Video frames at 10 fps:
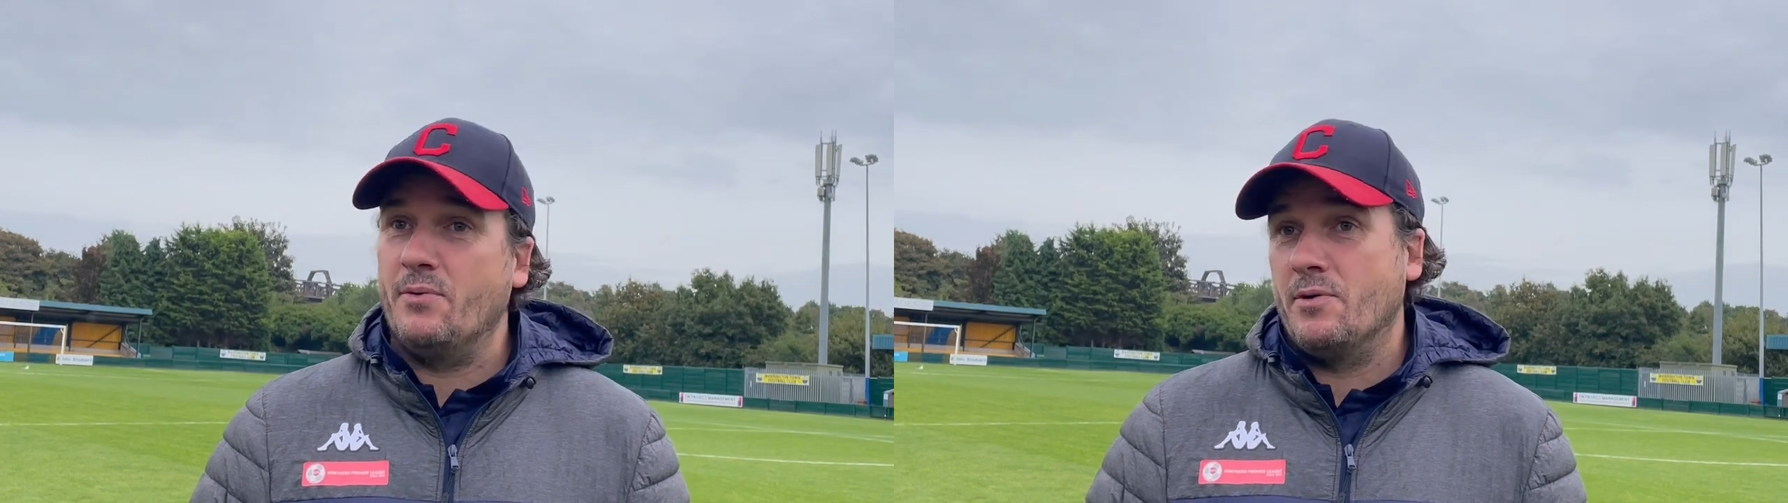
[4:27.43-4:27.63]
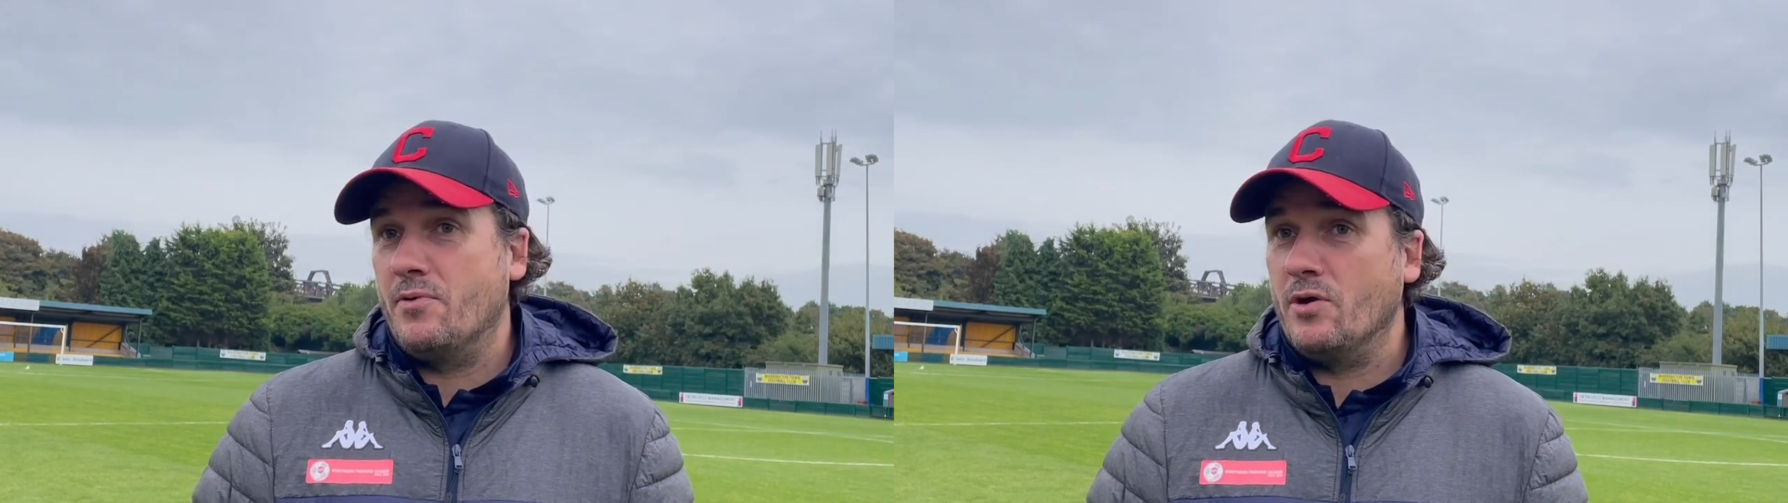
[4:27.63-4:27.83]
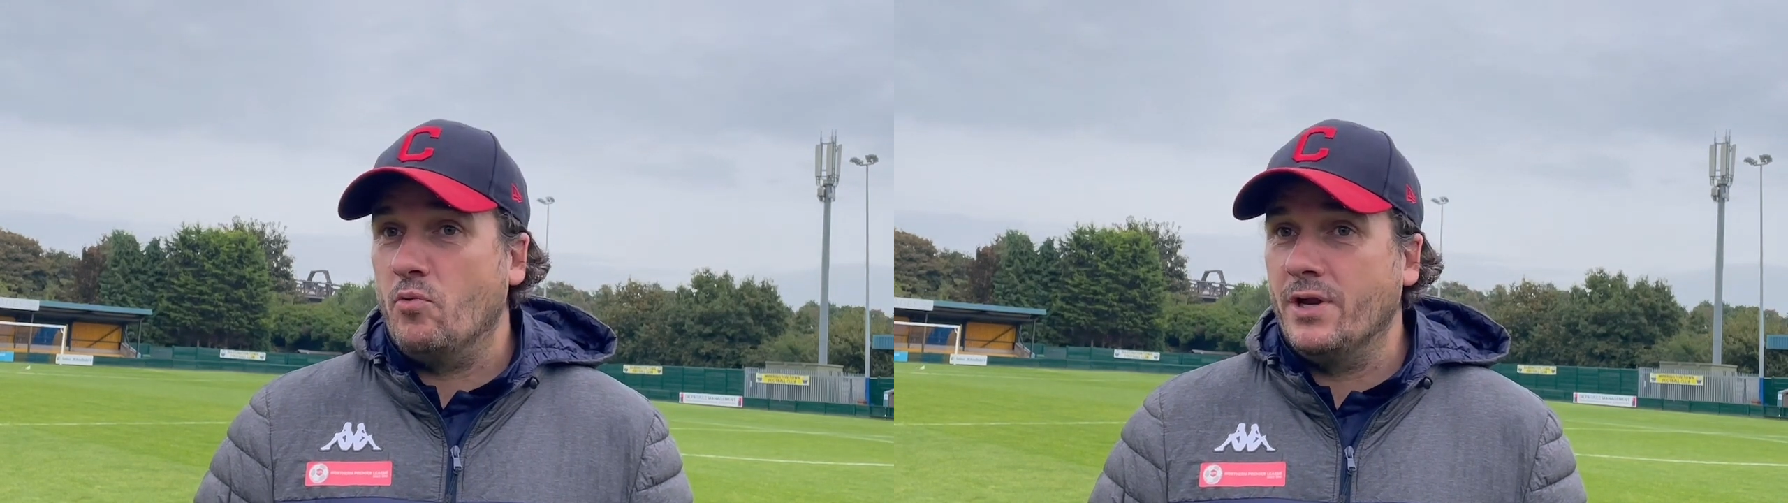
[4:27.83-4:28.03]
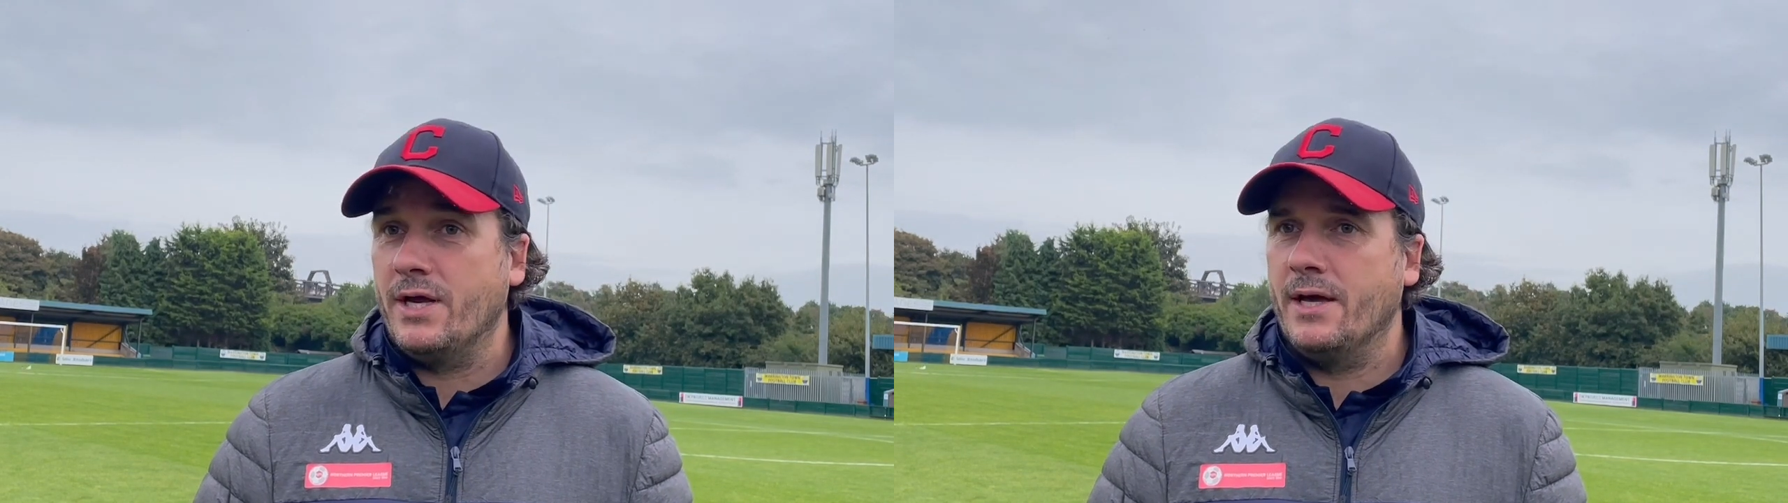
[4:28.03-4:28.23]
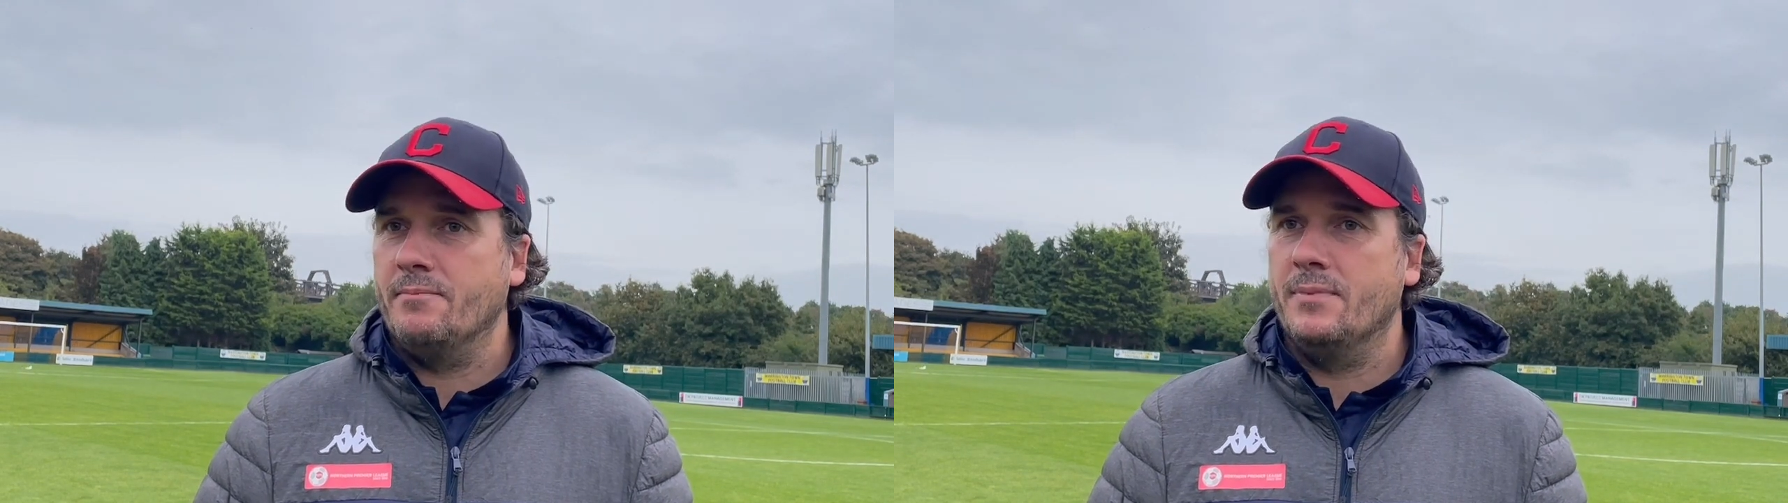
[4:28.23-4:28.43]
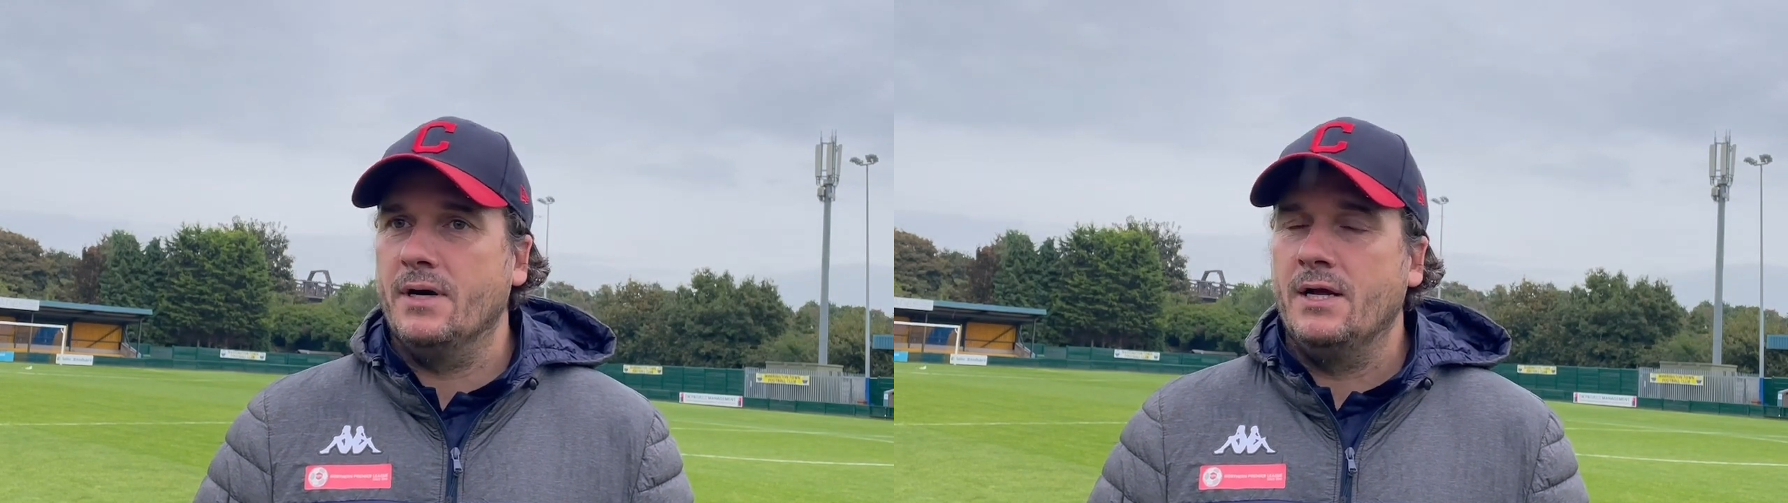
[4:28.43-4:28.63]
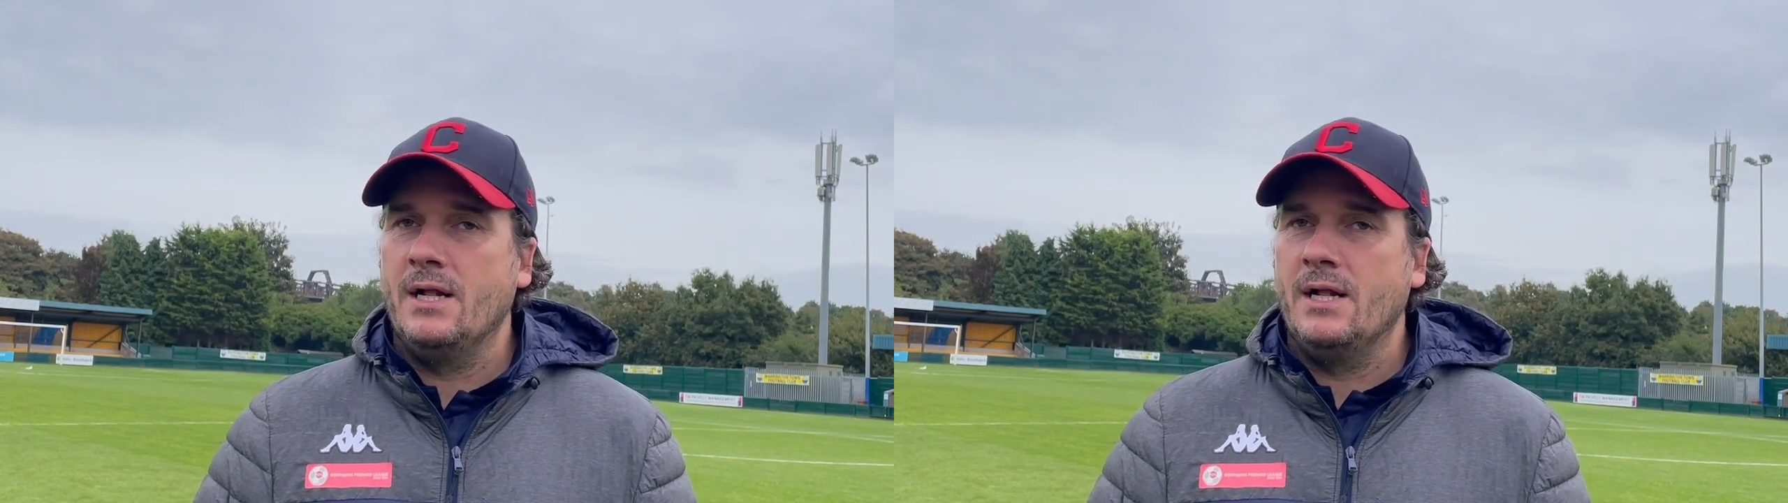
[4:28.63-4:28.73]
we'd have probably won again. But